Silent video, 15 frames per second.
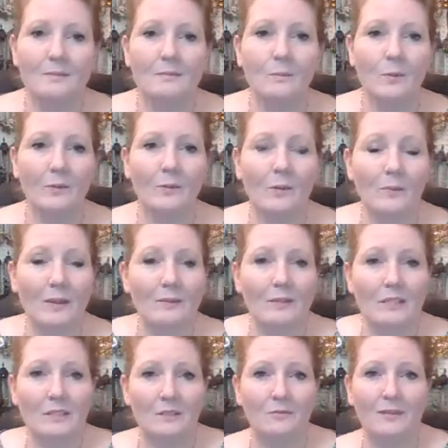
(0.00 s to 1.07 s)
We won't be able to
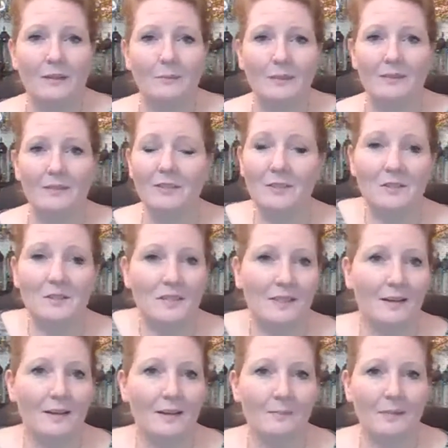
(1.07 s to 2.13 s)
do Family Feud
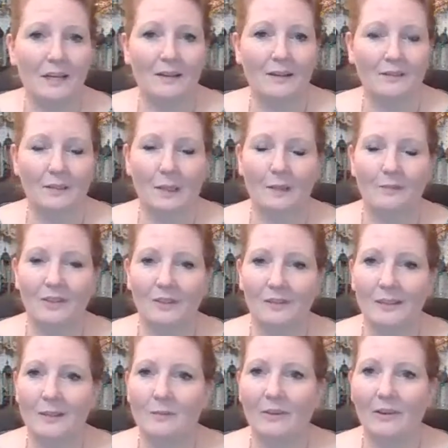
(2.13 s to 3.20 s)
tonight because
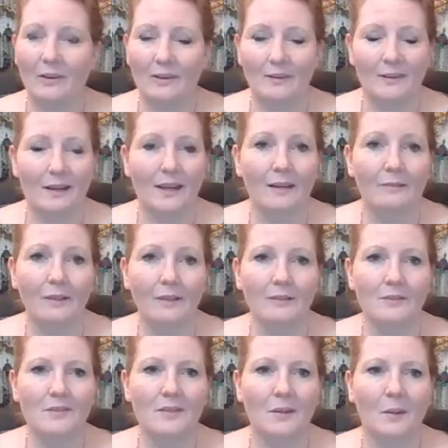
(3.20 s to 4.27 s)
obviously we're not live.
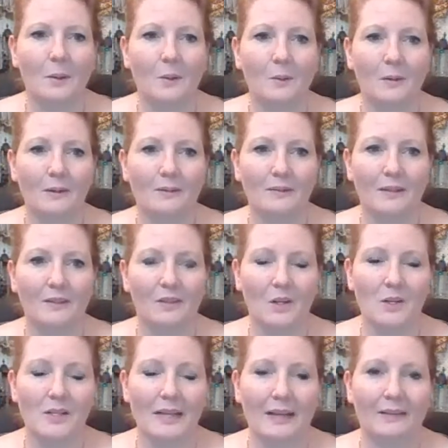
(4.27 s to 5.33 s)
So it's
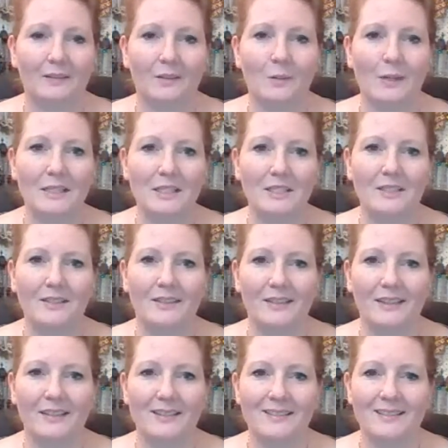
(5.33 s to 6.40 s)
hard to ask questions
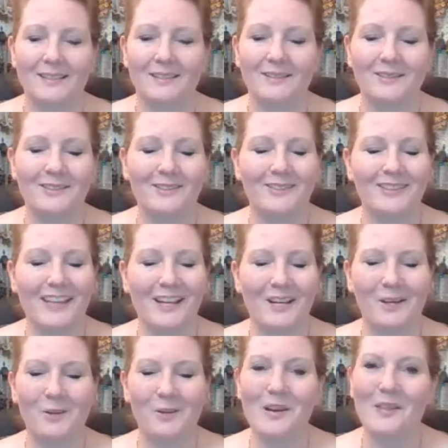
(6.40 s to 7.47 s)
and to say
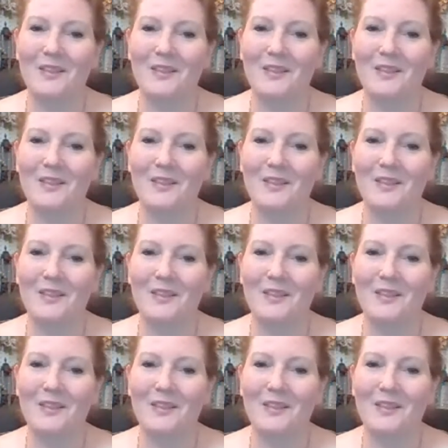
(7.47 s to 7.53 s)
who got